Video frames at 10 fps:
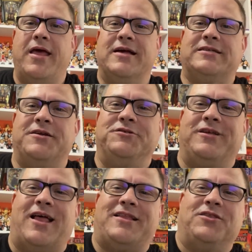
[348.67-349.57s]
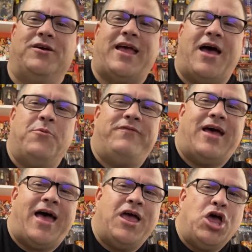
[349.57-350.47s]
As I usually like to look at, we've
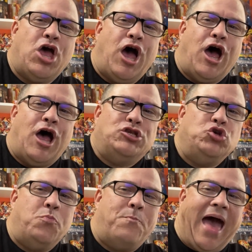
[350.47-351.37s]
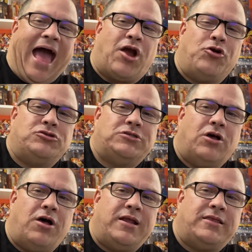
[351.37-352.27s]
got two backers
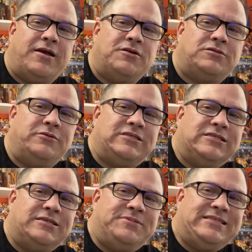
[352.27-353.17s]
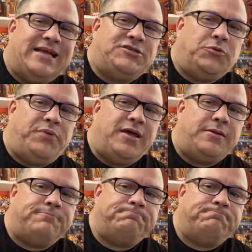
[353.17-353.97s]
on it there, so it's a substantial pin.